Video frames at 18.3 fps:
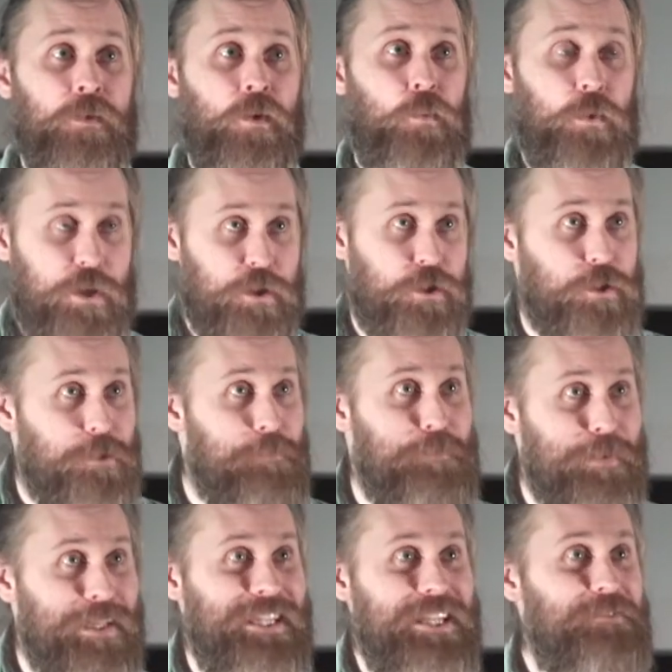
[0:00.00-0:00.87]
We
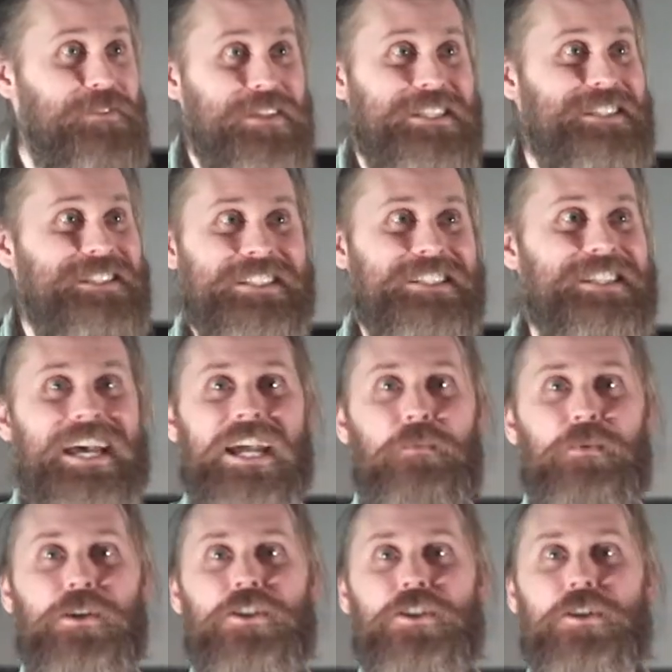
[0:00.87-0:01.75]
should be living today.
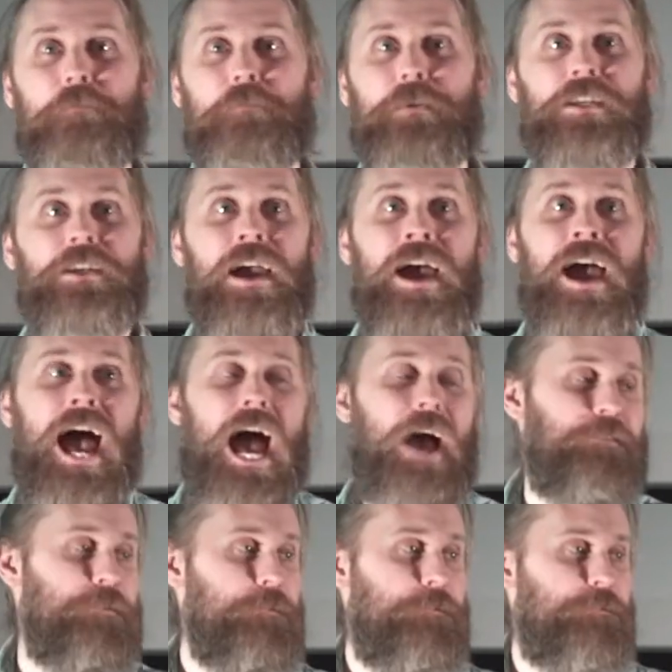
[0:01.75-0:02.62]
We should be
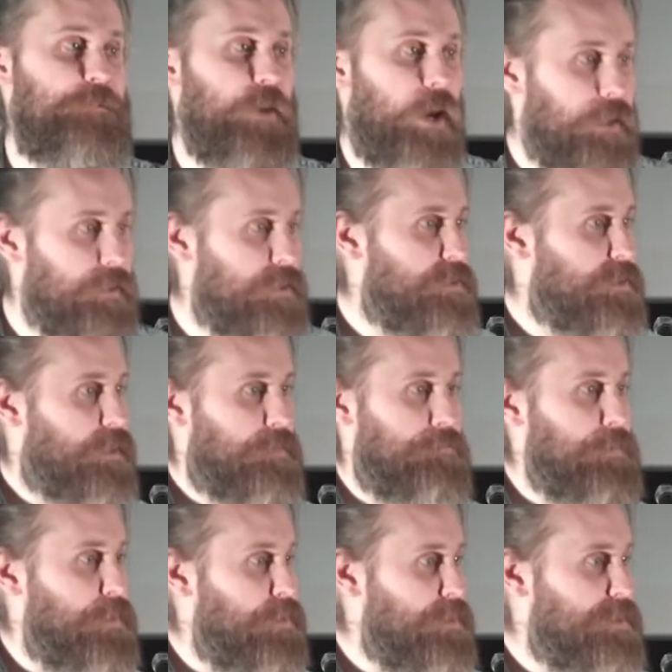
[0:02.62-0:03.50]
having fun as a
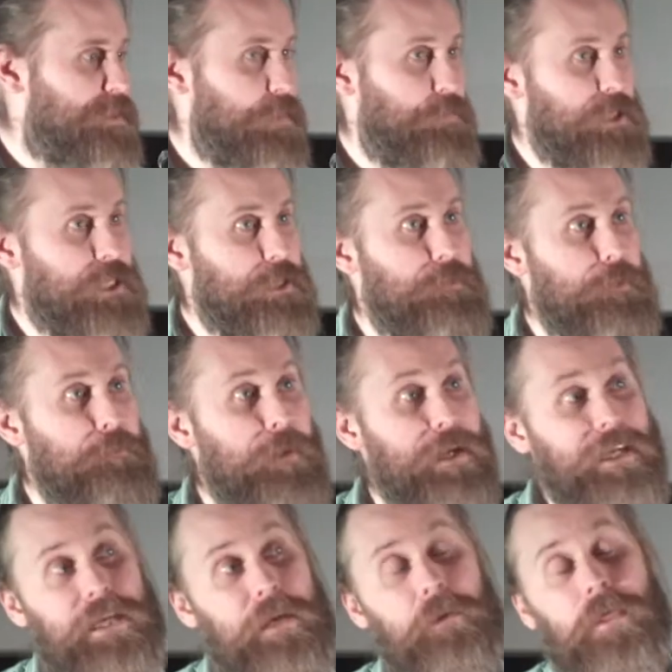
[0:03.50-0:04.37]
community. We should be
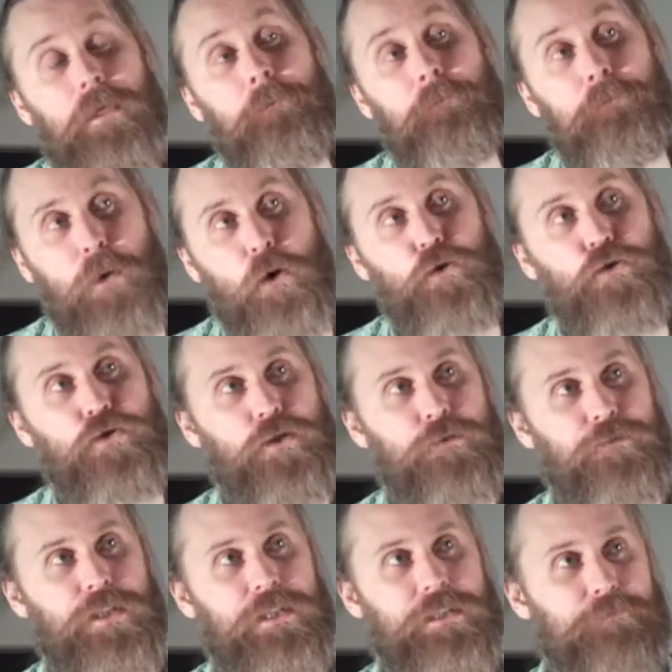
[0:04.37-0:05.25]
making the most
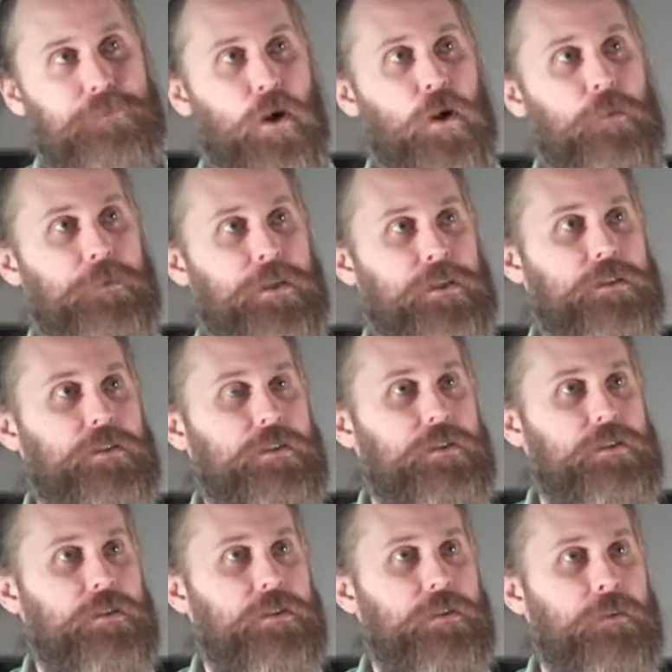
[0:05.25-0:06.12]
of these
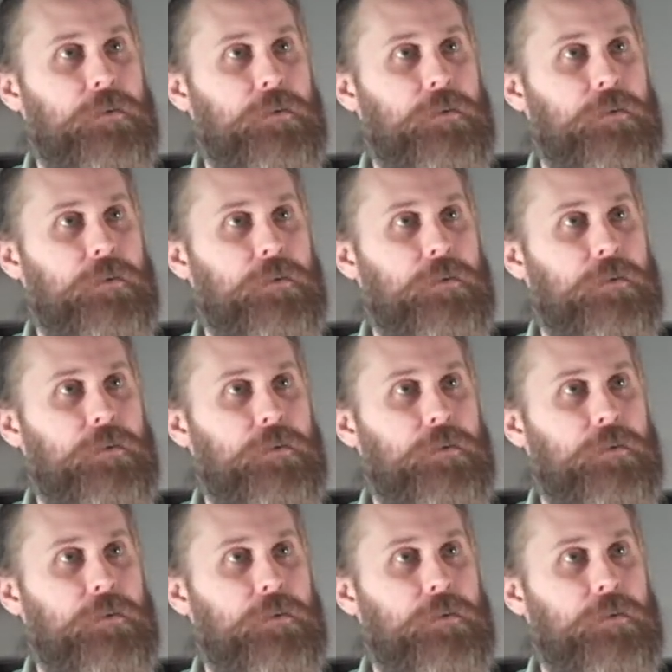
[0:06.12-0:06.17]
moments.